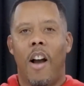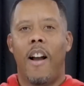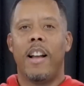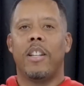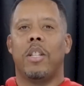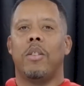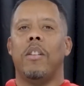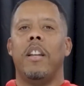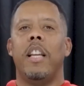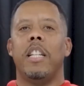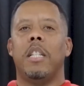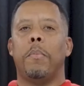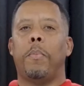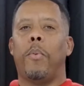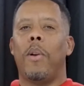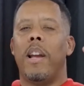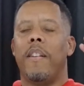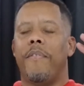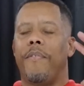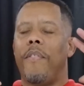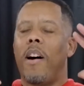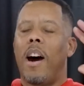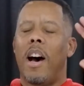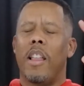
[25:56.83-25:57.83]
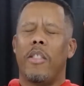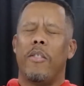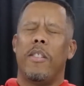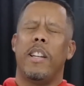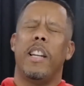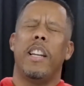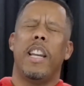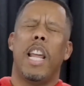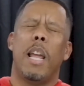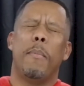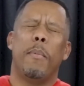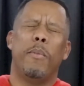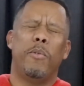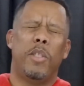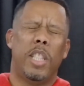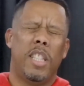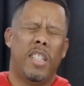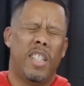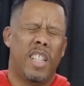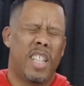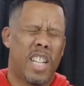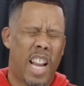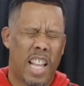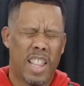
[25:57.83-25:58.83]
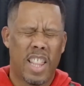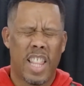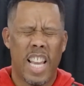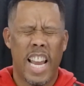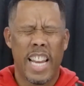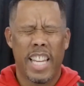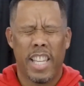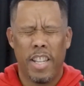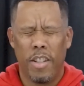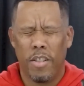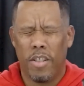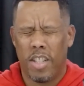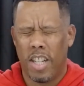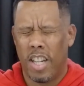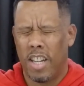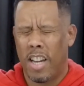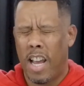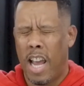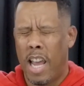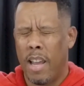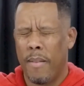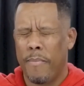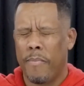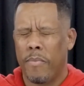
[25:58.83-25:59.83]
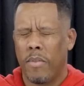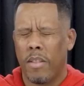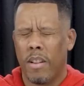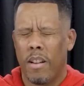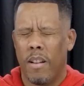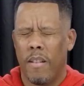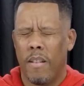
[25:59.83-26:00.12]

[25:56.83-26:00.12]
All right, so let's pray. Father, in the name of Jesus, I thank you tonight